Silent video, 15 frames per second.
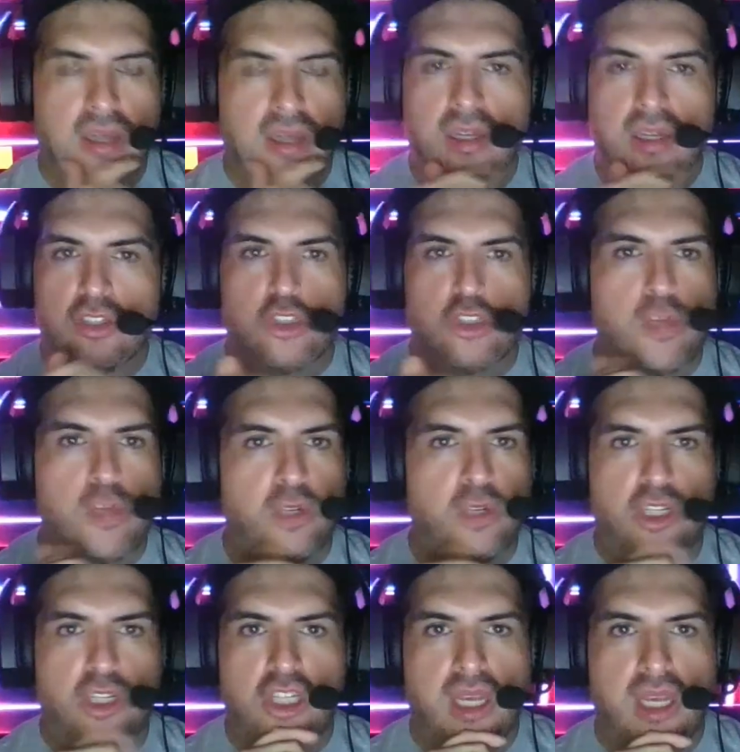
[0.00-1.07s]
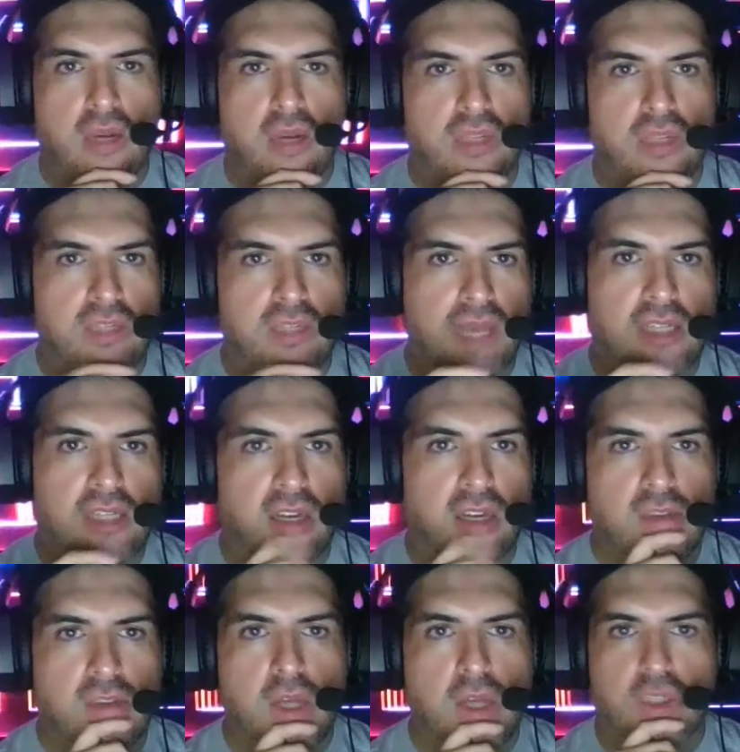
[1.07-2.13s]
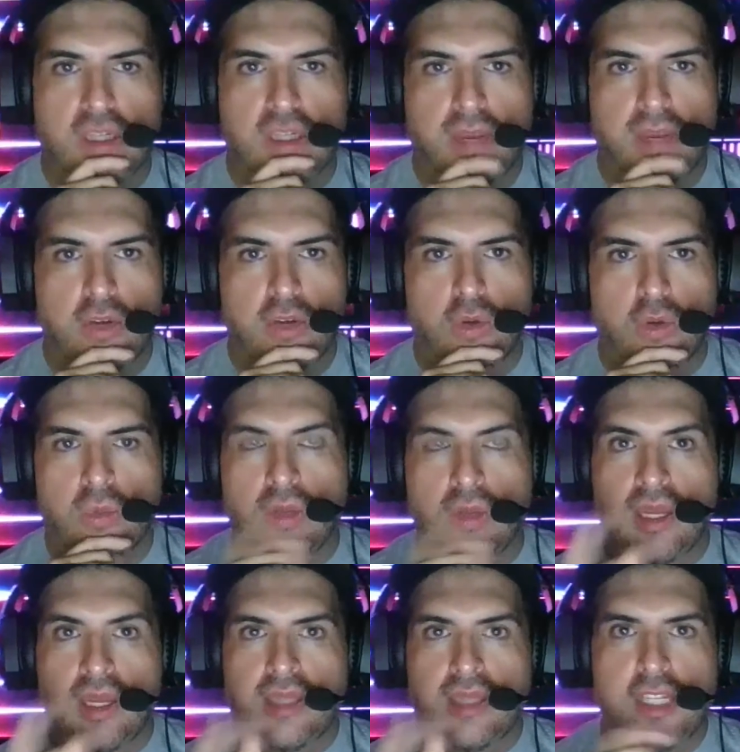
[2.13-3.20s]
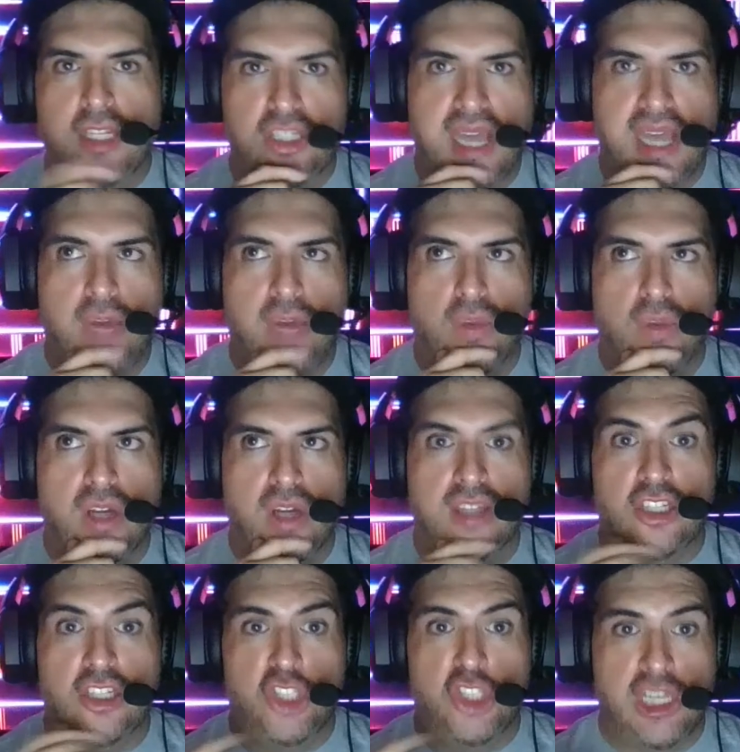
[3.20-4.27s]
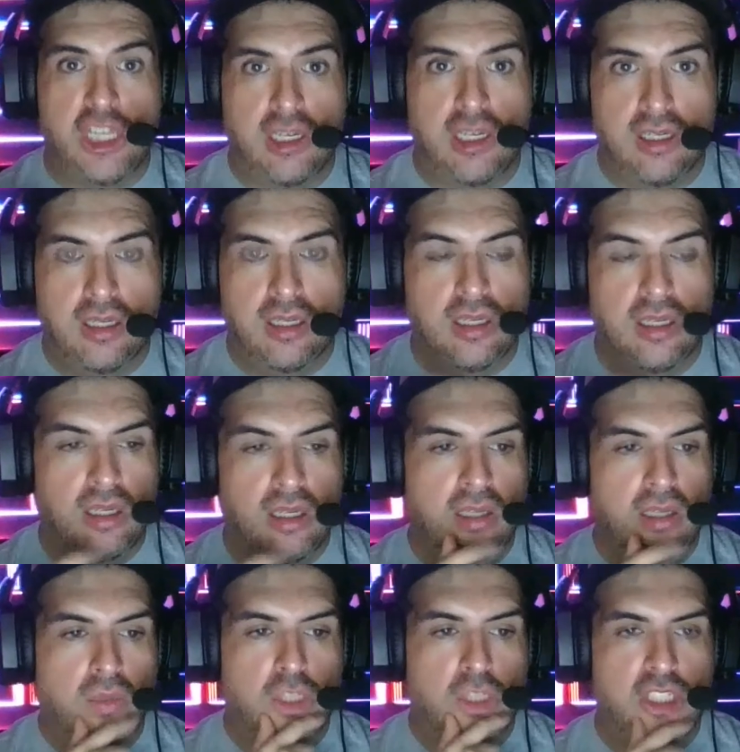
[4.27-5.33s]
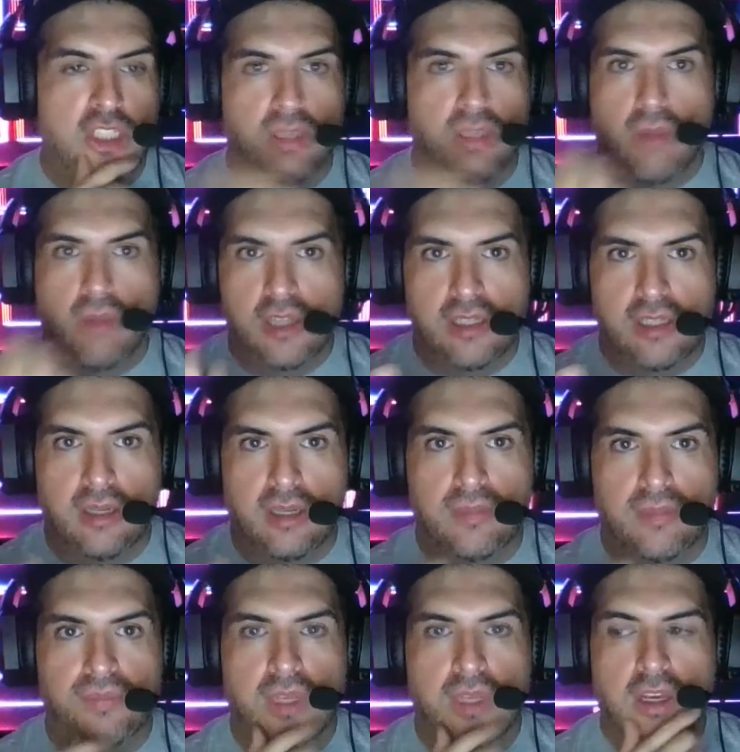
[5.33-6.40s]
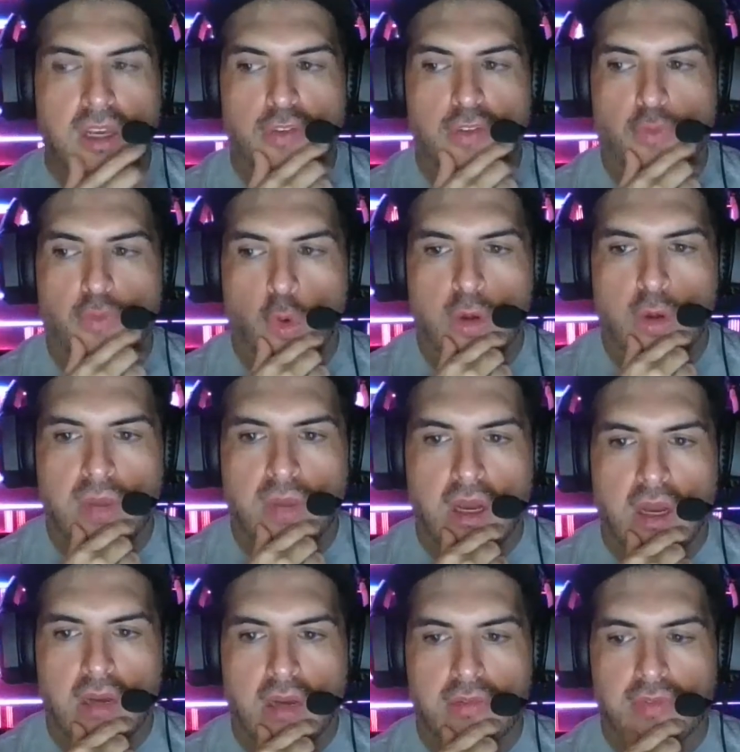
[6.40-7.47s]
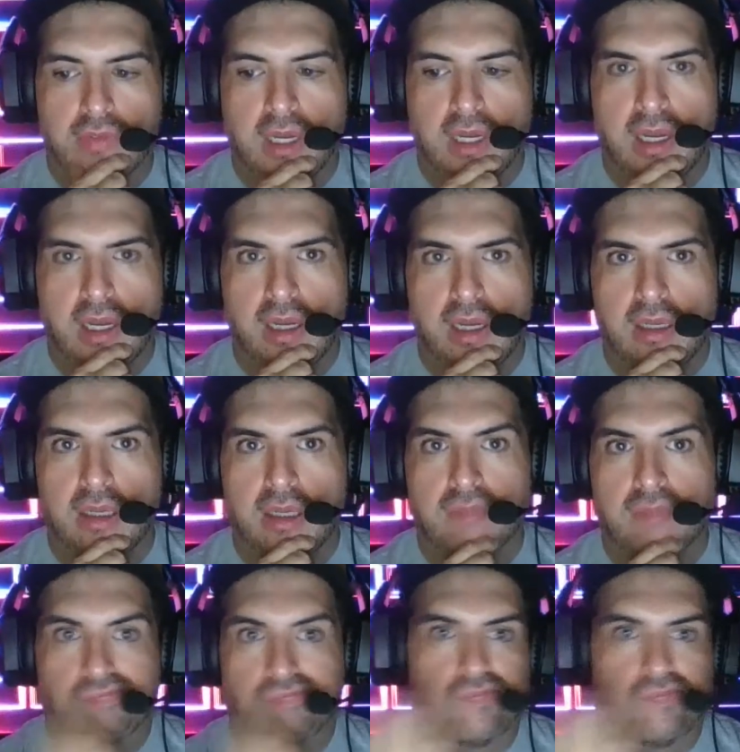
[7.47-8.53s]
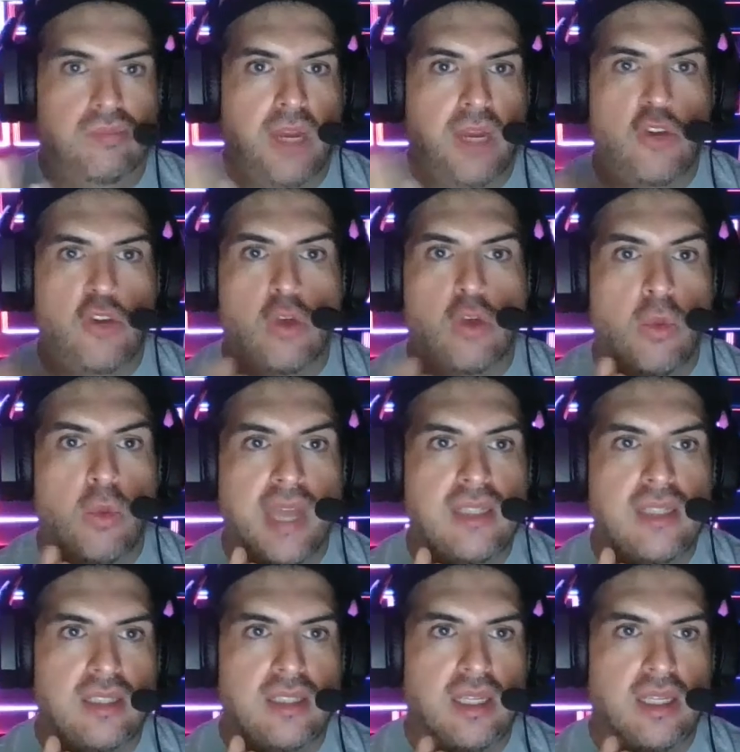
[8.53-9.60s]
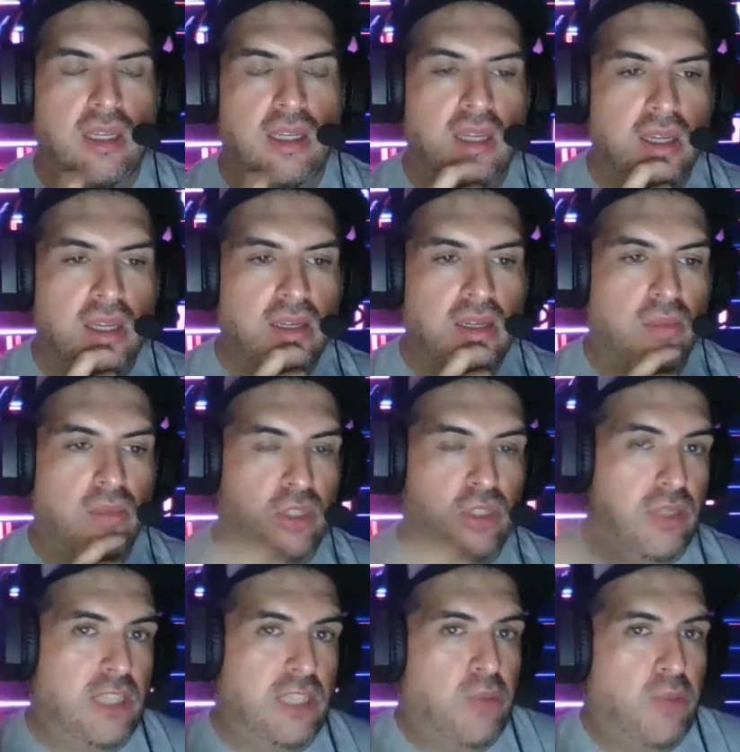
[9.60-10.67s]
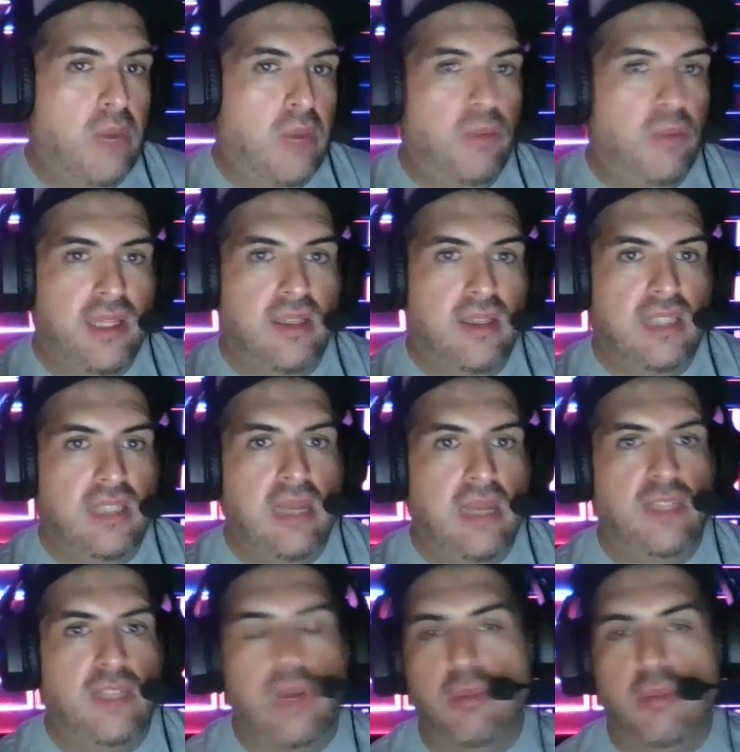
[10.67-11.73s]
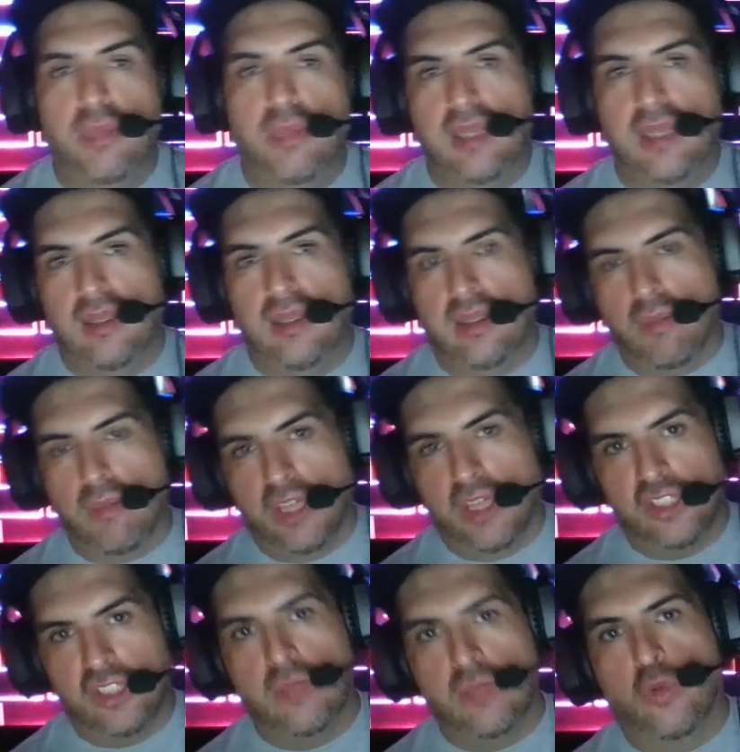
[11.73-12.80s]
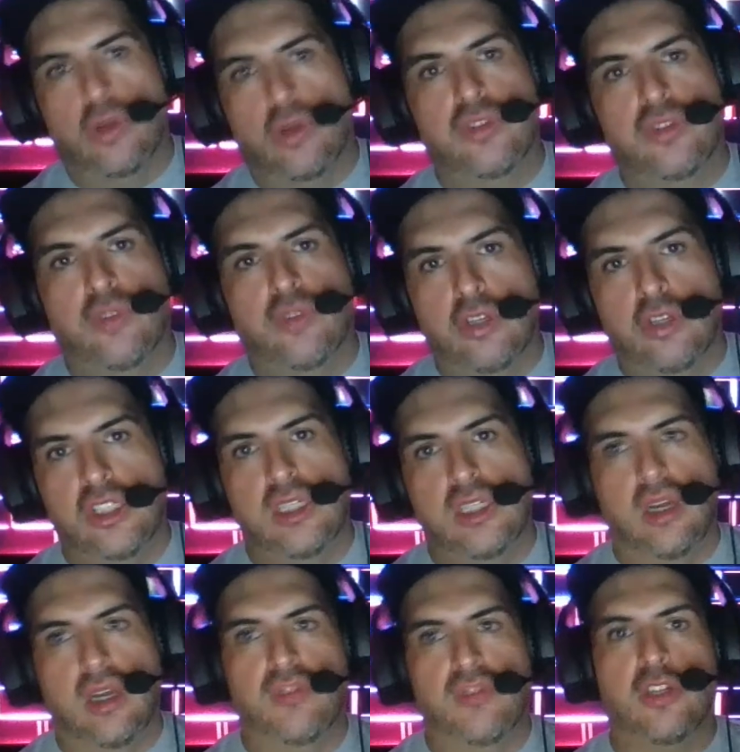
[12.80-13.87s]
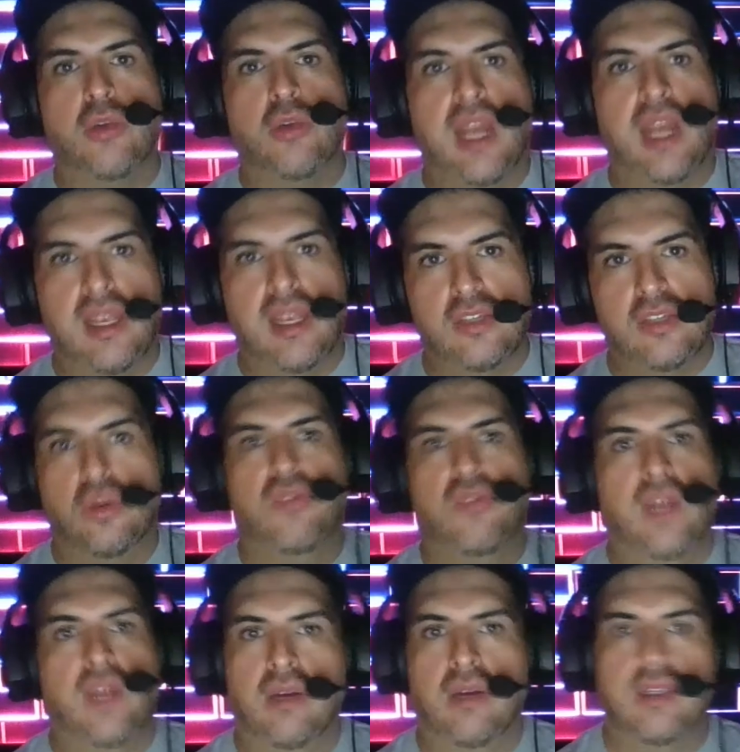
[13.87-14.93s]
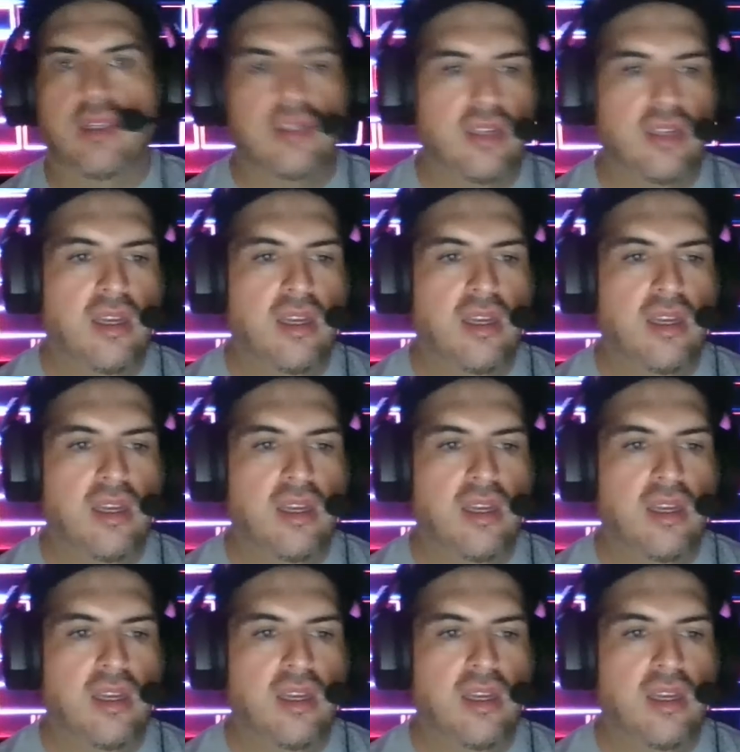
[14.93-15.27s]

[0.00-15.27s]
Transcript: super good channel. They make documentaries on the paranormal. They just had one on the jinn, which is a Muslim form of paranormal entity, which is probably the same. It's probably the Muslim world's version of the Greys or the fairies.